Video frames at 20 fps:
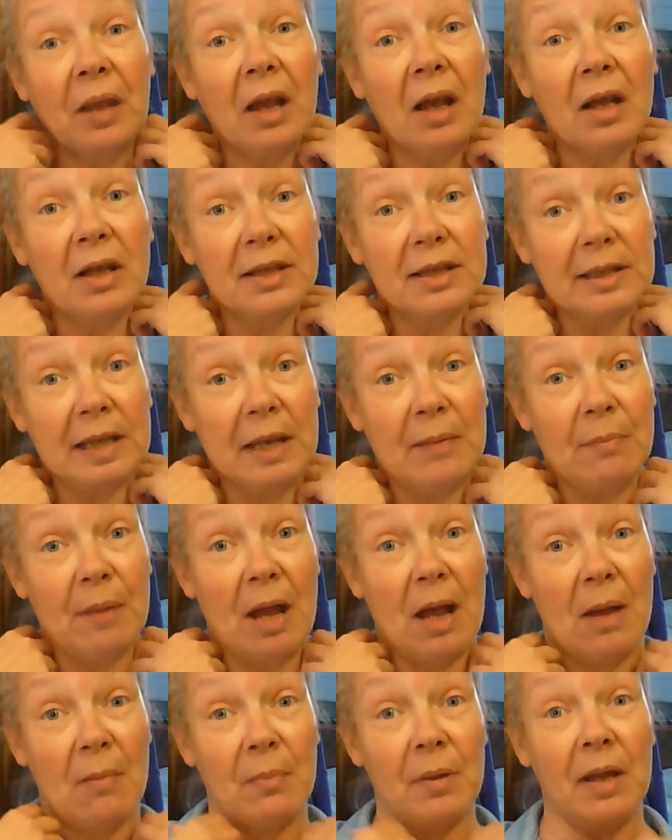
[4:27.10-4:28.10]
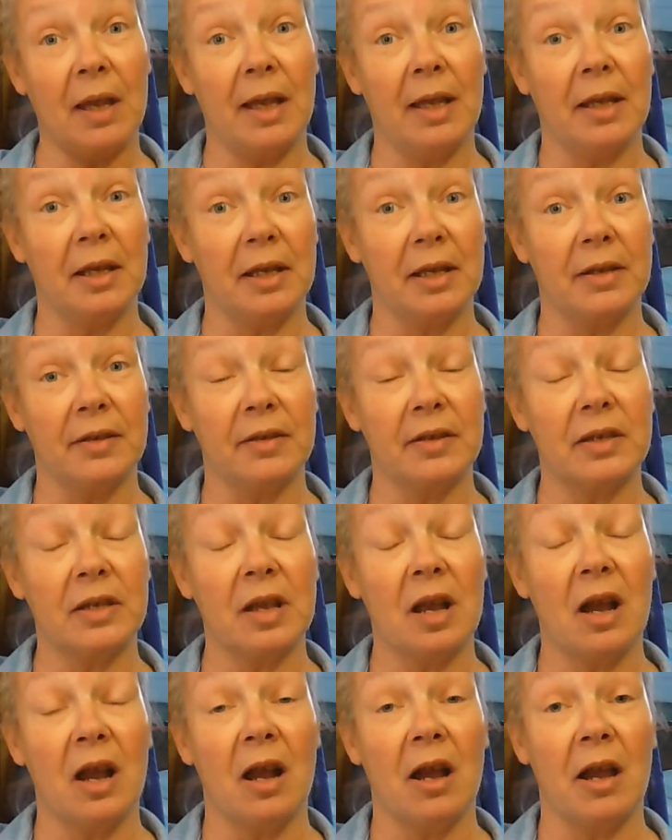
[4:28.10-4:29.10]
a state map, and
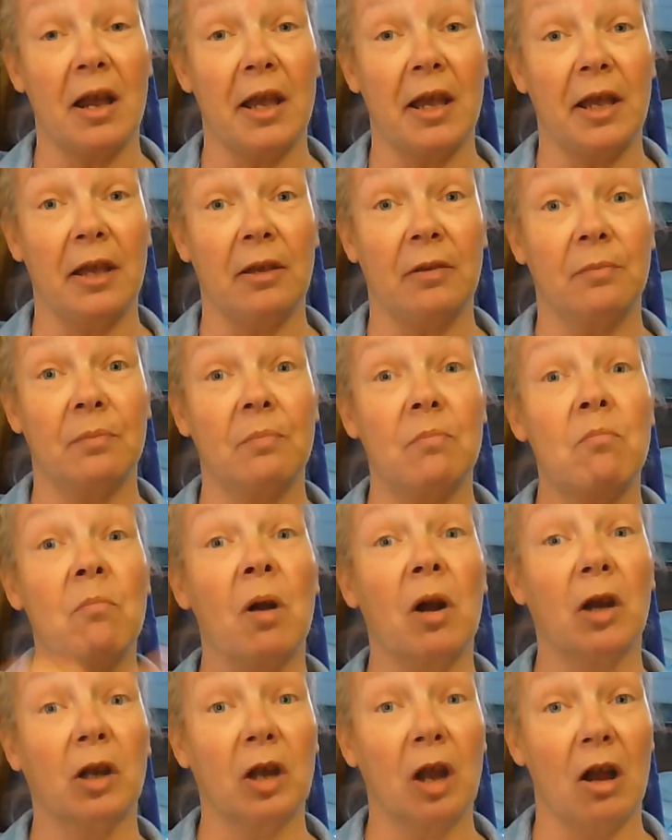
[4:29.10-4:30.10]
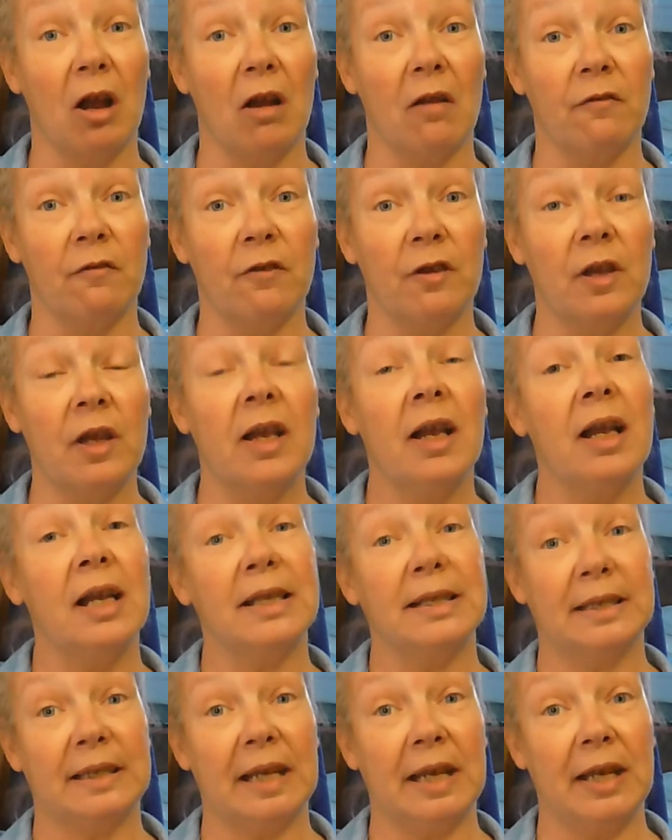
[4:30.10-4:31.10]
I mark off a
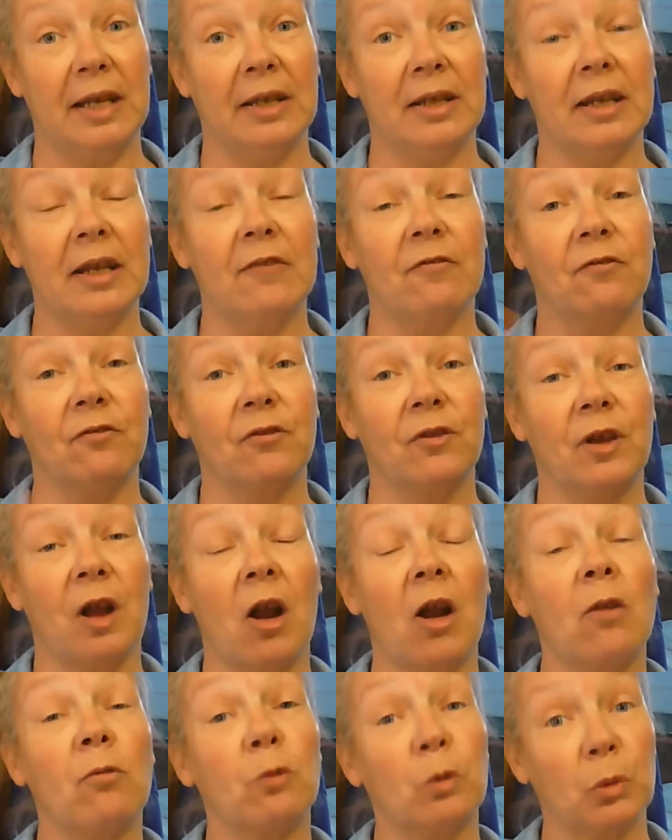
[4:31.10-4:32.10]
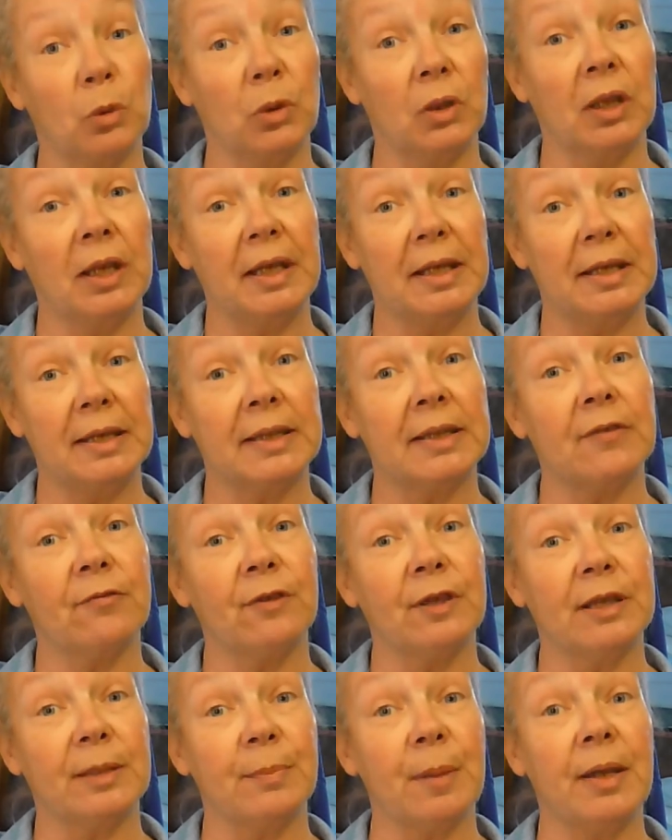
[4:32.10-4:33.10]
state. If our rule is if
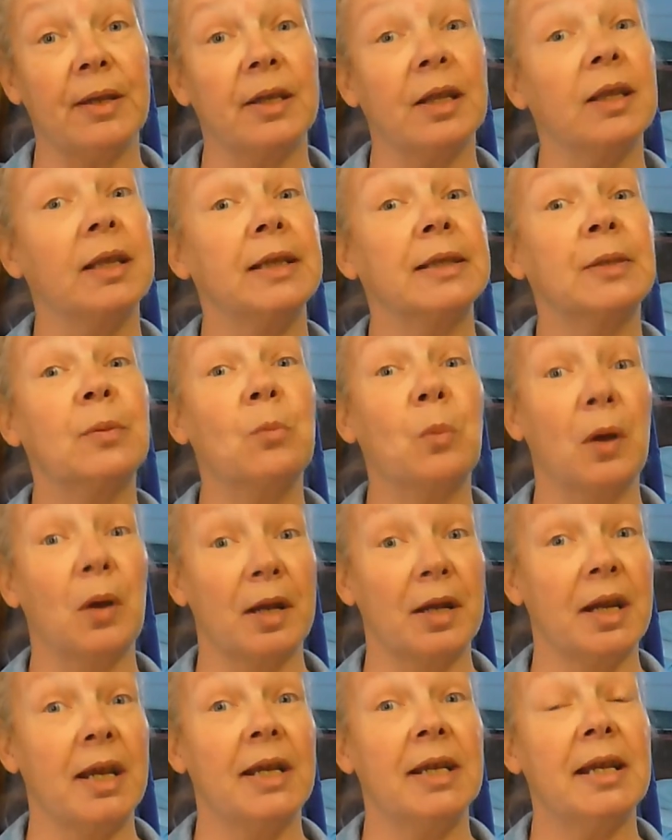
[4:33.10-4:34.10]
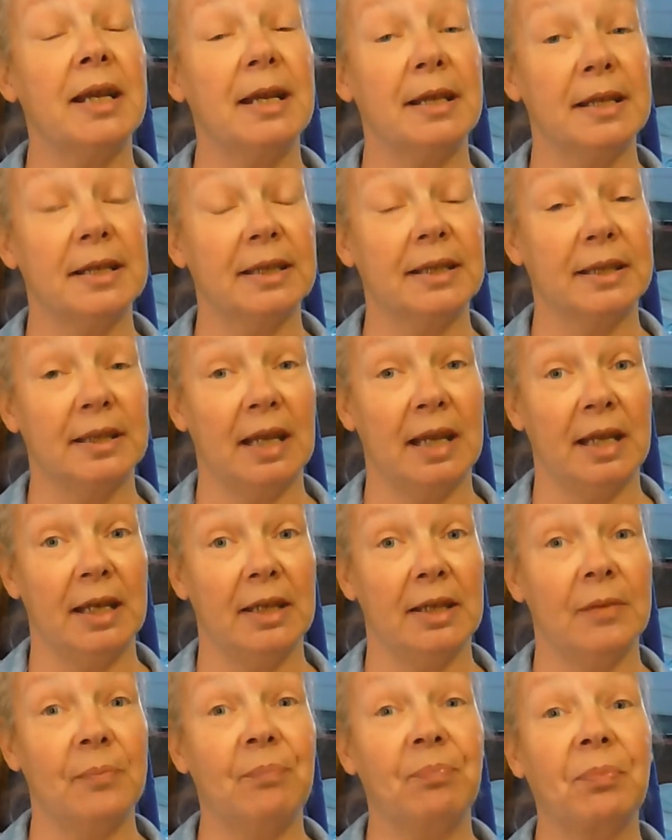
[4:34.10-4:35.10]
we spend at least one night in a state,
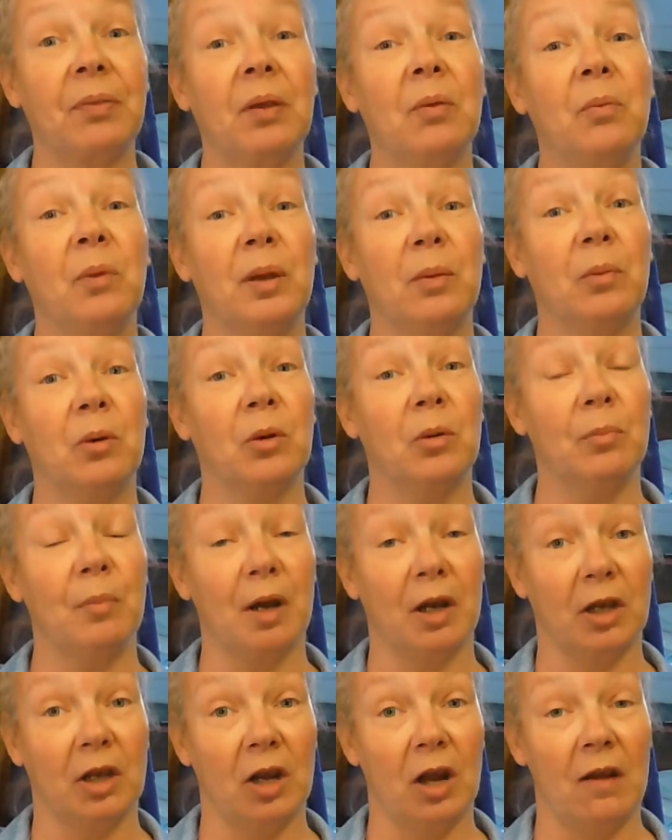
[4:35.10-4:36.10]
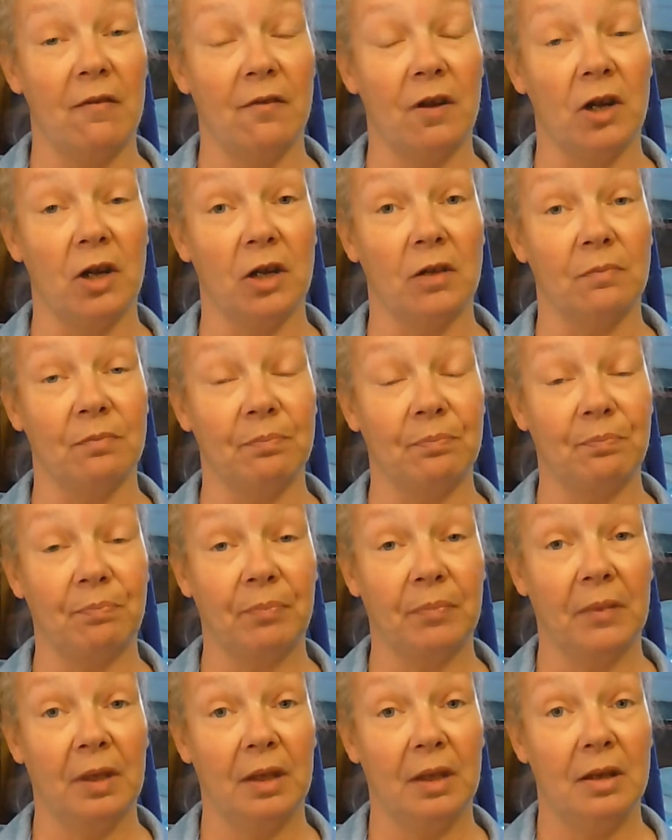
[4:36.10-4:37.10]
we will mark it off our
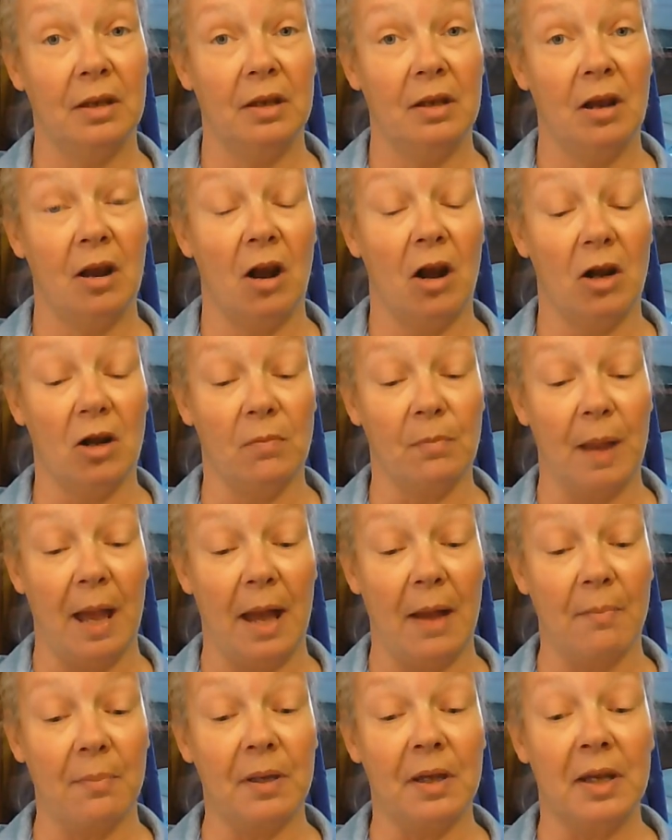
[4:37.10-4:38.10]
map.